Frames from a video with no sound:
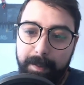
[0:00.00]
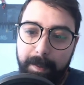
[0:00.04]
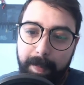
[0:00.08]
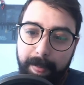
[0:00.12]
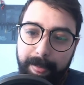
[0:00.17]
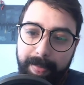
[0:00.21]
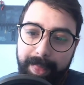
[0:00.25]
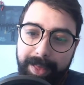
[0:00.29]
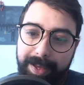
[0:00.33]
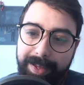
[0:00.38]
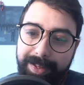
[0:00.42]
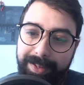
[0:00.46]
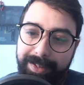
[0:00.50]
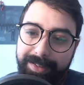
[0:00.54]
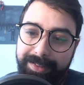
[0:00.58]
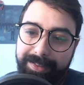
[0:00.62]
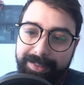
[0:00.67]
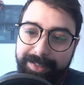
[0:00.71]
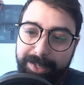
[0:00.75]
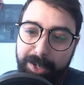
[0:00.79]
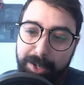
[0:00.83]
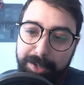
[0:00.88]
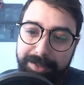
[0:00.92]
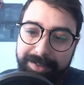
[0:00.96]
Uh,
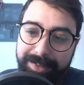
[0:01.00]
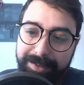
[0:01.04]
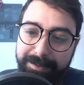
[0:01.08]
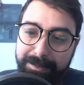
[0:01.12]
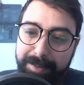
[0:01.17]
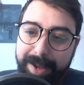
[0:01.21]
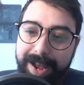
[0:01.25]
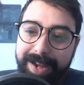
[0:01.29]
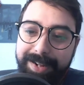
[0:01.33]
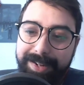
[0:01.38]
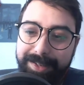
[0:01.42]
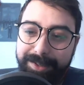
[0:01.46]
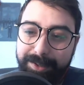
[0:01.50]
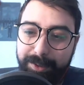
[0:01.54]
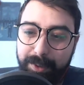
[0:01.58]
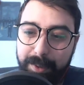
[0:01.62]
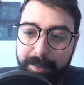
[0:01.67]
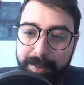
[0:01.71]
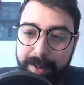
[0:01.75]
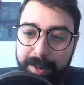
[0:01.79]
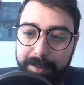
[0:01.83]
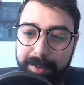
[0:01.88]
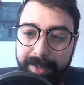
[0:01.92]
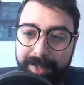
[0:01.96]
Sarah says Biden is a
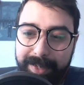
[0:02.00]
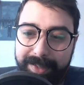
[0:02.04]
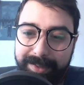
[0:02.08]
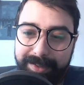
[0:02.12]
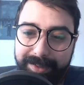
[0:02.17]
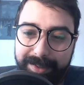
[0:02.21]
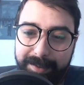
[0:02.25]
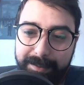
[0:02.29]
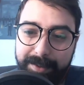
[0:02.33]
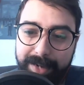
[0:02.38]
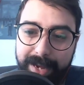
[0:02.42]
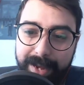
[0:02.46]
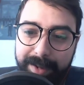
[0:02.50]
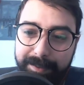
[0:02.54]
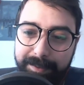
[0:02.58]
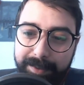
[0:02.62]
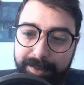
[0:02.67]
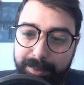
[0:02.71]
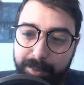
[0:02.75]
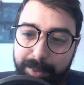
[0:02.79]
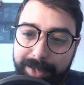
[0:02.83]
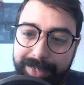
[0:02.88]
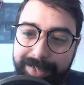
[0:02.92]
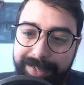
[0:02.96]
Republican. Sometimes
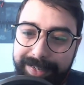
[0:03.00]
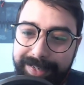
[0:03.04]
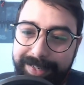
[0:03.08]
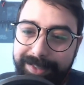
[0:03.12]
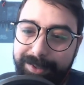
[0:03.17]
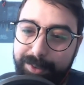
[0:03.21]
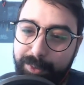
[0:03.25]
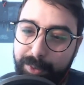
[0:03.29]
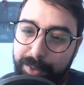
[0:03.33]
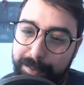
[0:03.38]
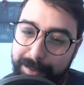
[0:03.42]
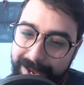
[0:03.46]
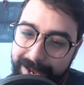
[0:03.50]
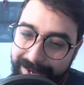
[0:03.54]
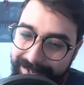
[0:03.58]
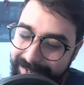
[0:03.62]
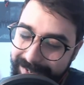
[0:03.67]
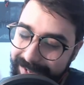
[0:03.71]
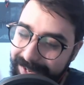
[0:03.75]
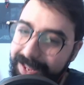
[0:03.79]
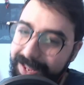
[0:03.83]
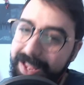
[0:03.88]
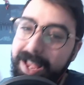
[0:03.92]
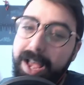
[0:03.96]
we needs
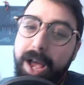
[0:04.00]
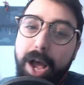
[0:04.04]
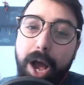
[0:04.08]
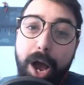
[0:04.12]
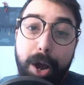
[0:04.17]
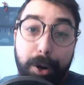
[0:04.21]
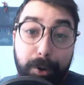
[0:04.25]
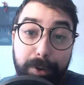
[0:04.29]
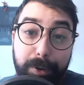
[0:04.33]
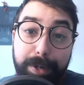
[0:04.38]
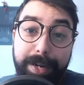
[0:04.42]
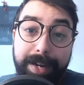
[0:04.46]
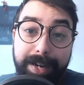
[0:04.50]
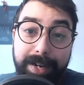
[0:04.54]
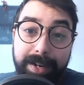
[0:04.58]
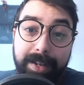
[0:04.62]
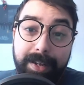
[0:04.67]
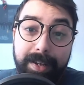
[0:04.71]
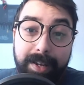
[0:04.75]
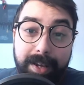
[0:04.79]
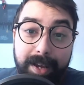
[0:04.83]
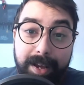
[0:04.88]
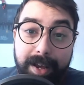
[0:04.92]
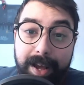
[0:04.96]
reminding. Agreed.
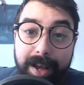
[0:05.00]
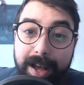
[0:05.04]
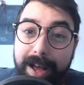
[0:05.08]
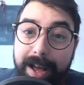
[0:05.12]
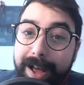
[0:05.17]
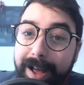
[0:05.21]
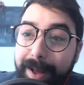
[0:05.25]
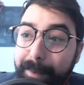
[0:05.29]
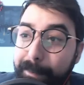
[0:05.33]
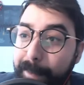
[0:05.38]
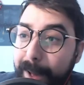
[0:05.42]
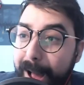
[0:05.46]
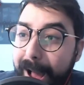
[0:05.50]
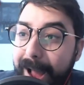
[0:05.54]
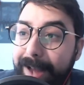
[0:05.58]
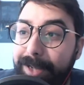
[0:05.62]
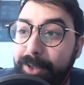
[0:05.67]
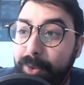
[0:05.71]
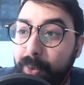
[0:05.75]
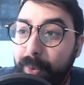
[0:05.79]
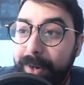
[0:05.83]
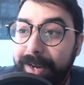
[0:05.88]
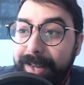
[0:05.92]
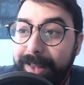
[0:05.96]
Um, I
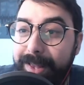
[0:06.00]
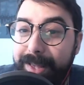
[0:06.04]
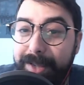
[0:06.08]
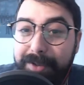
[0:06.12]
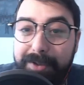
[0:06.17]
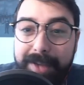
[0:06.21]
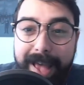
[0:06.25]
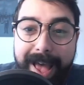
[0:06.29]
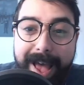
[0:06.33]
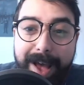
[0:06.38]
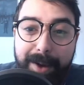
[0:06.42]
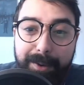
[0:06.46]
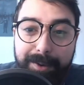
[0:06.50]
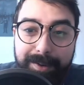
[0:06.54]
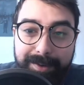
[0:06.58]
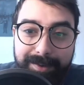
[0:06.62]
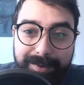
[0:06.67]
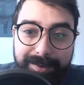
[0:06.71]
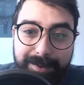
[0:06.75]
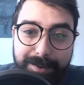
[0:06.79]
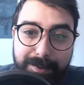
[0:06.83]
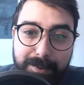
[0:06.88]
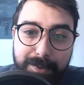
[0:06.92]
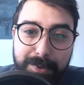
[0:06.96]
tweeted this out
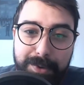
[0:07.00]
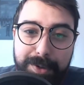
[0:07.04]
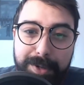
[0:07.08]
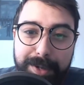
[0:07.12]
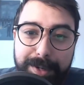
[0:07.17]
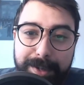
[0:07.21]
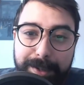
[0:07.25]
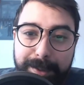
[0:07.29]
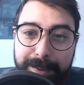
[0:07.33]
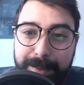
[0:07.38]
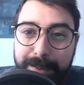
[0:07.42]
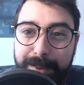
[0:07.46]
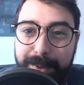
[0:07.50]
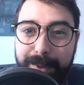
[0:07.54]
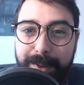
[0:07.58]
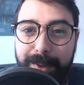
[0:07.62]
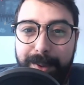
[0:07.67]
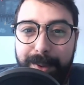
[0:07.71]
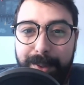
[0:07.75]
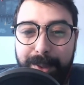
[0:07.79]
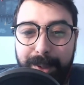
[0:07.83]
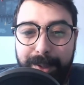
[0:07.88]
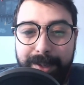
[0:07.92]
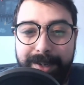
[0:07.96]
the
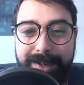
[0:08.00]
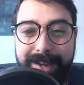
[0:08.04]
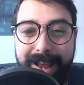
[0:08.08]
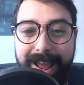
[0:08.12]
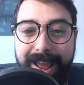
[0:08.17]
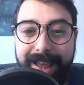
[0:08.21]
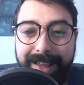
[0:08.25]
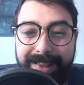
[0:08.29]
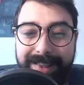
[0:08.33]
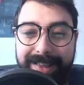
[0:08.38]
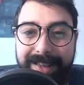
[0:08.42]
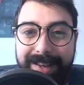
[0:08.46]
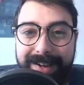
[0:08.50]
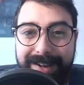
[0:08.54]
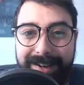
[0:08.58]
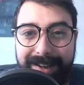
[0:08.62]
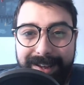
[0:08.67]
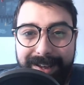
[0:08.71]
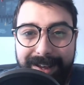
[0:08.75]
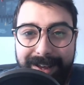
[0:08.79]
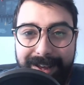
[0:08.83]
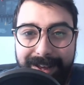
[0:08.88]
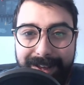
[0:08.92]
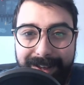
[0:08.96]
the day that
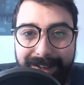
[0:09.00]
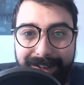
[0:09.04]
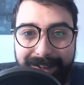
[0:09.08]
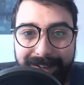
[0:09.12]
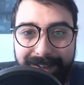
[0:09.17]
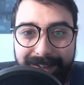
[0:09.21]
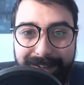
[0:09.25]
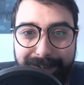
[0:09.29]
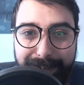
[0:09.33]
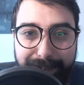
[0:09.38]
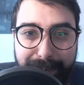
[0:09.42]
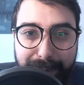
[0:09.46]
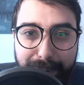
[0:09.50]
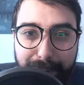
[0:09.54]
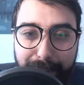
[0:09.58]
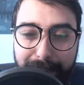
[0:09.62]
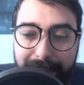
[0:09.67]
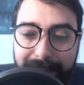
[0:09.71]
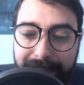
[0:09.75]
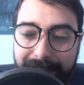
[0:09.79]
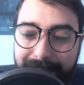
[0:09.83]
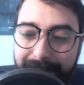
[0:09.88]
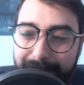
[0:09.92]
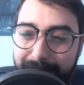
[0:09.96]
uh, you know
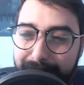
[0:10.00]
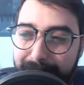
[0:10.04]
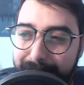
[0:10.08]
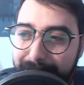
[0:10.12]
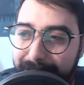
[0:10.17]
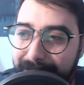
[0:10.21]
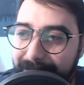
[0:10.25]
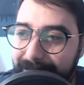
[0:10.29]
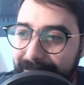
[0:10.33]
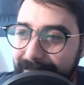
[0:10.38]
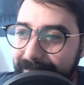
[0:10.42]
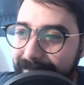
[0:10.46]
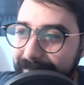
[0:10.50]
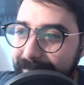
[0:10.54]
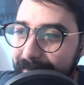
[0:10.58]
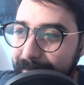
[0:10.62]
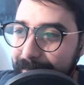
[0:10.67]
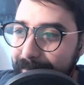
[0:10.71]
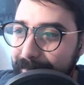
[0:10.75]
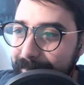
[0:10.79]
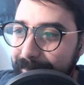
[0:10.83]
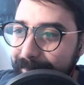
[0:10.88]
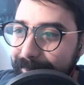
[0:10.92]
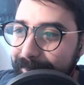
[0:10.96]
uh, they
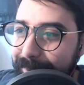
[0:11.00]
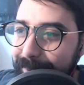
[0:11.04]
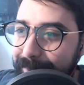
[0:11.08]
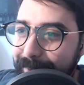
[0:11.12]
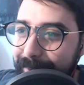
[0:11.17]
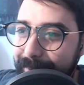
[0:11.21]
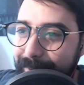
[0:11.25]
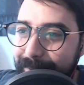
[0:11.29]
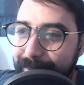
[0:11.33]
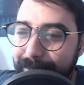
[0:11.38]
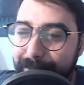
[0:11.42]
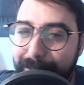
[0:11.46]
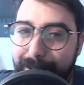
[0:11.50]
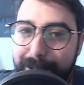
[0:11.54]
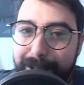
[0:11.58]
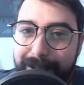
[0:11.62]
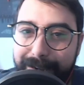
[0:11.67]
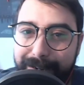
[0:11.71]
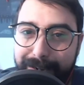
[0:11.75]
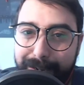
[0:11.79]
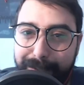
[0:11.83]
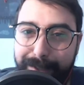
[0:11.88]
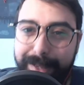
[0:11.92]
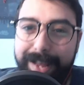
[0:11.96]
they said that he got
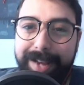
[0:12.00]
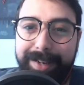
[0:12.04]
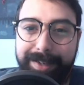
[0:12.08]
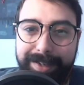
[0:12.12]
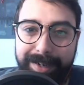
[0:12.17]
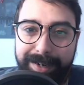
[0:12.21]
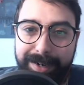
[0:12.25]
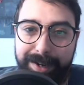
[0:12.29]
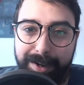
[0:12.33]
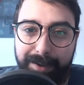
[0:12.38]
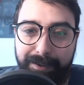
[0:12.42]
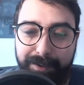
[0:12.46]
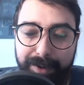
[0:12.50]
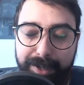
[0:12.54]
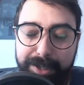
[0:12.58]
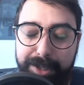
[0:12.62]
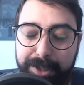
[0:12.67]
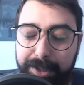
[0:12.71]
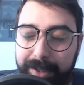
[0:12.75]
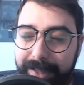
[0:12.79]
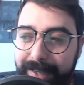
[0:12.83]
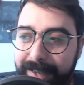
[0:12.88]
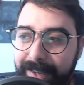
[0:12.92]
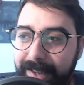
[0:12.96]
elected
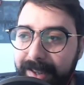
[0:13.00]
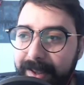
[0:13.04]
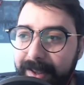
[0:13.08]
officially,